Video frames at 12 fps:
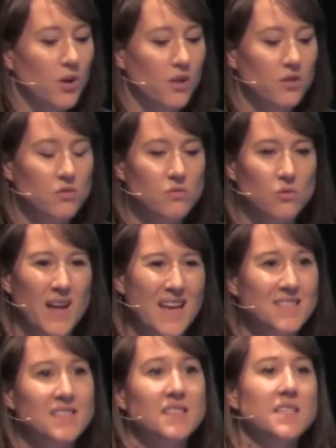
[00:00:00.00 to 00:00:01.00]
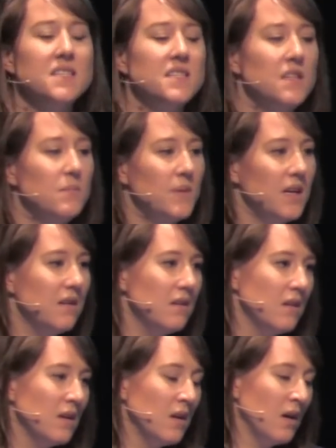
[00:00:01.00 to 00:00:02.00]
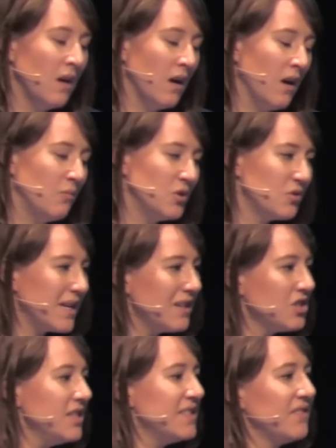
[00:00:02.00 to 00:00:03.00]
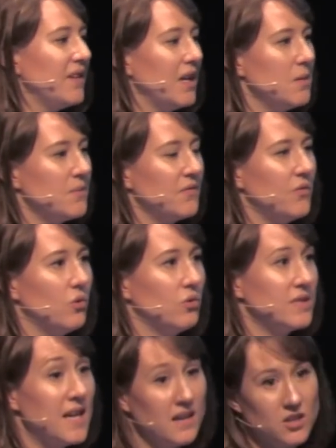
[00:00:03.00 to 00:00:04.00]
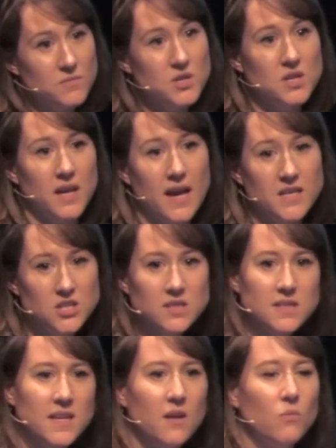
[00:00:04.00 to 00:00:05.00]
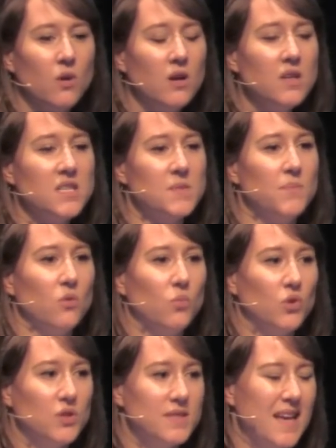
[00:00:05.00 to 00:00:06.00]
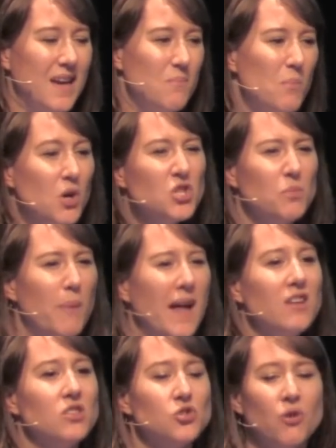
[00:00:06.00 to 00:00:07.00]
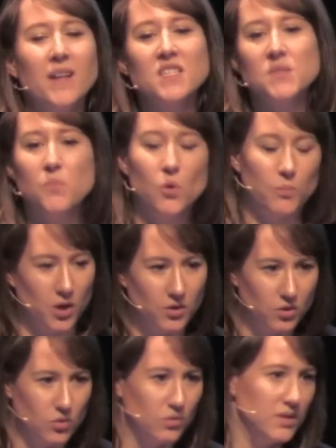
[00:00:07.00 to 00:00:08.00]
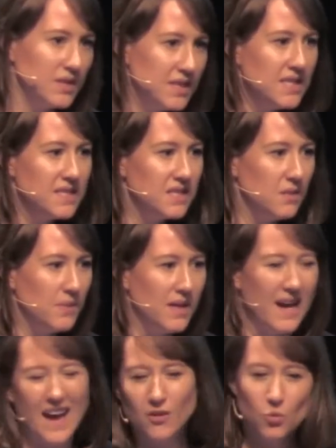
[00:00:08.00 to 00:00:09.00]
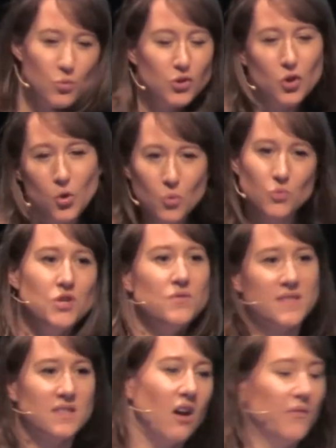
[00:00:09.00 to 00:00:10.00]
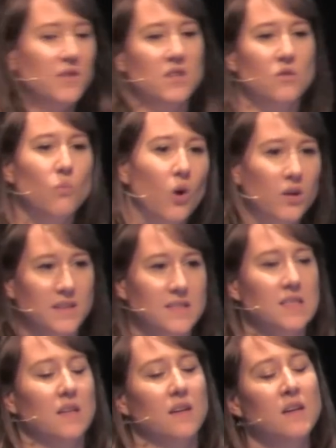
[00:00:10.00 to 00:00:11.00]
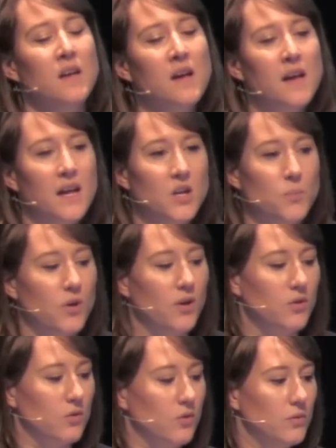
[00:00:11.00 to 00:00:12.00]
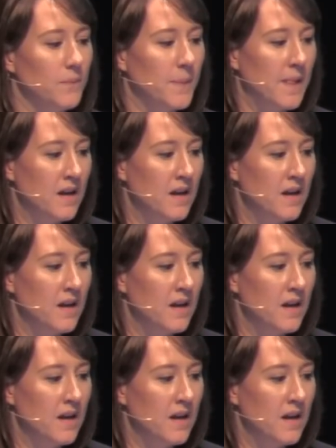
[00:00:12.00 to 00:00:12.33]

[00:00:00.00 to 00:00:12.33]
protocol called SCTP, which was actually developed for telecommunications networks, but was a much better transport protocol than TCP. It had all the cool new stuff that you wanted in a protocol.